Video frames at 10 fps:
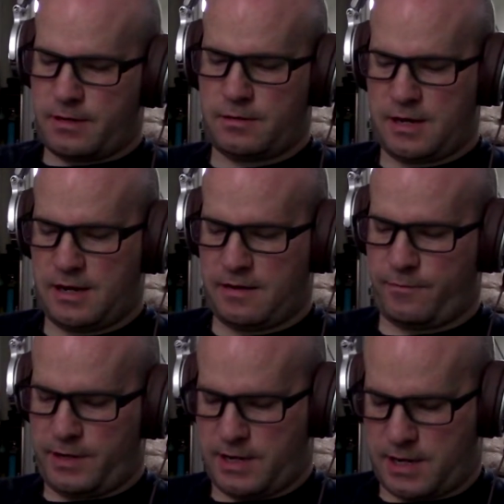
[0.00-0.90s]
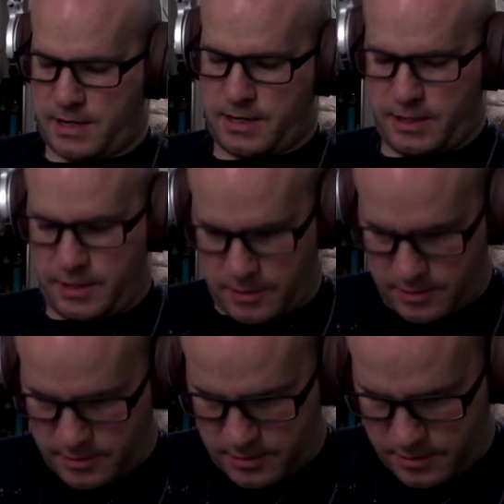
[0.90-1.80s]
have we got
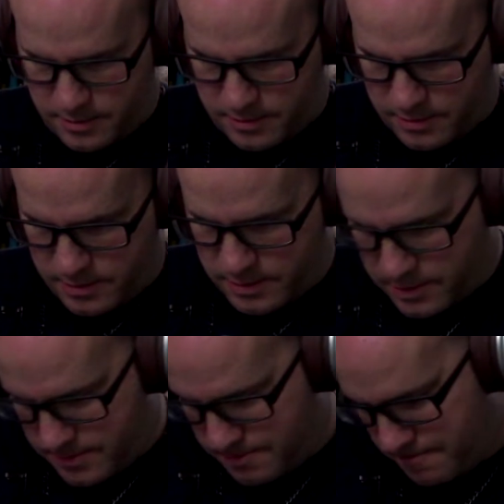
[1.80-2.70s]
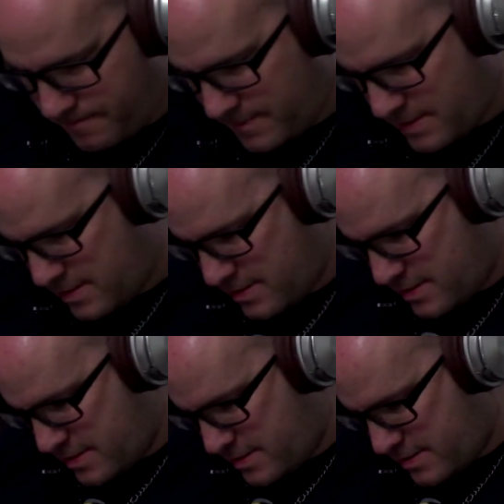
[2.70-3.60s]
here?
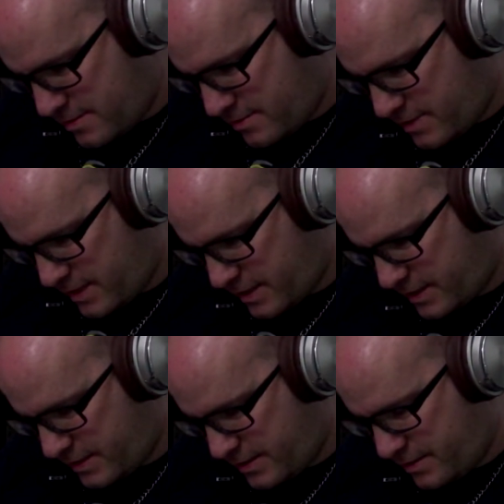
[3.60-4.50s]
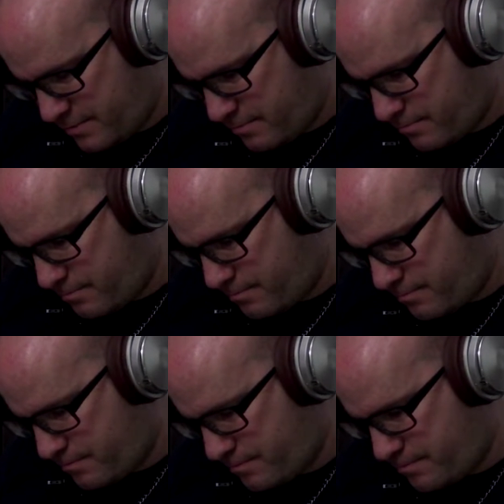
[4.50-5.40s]
There's like a
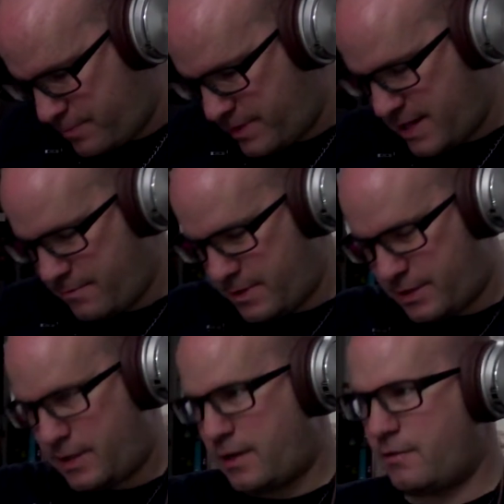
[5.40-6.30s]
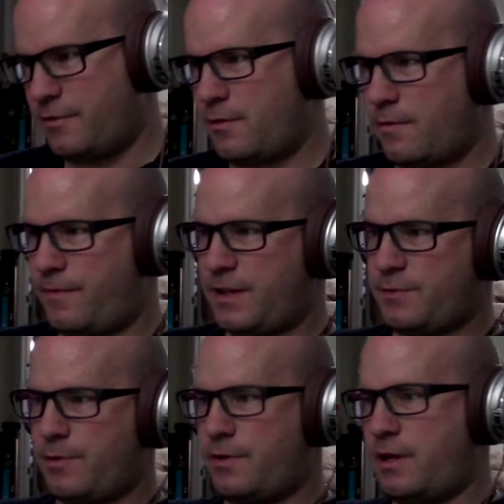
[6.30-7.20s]
plate missing. I don't know if that's where
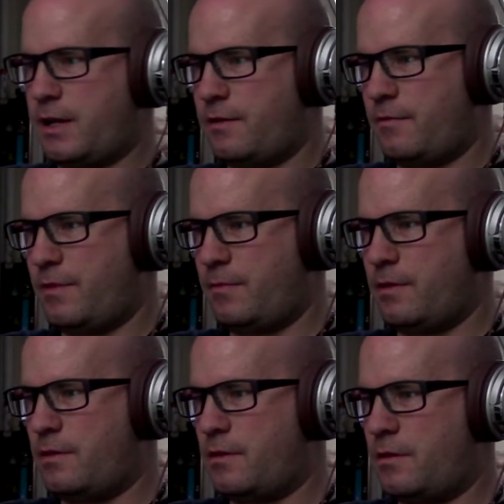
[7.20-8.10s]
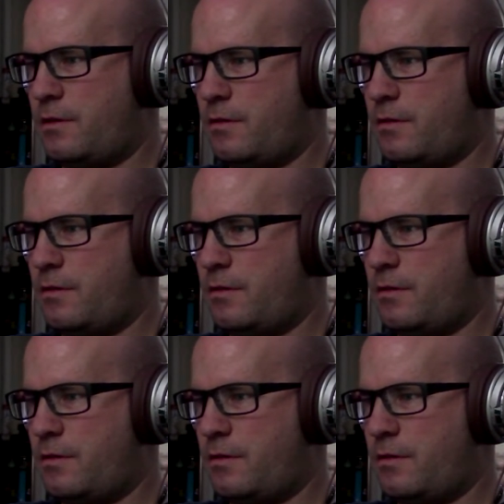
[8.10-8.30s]
like maybe the,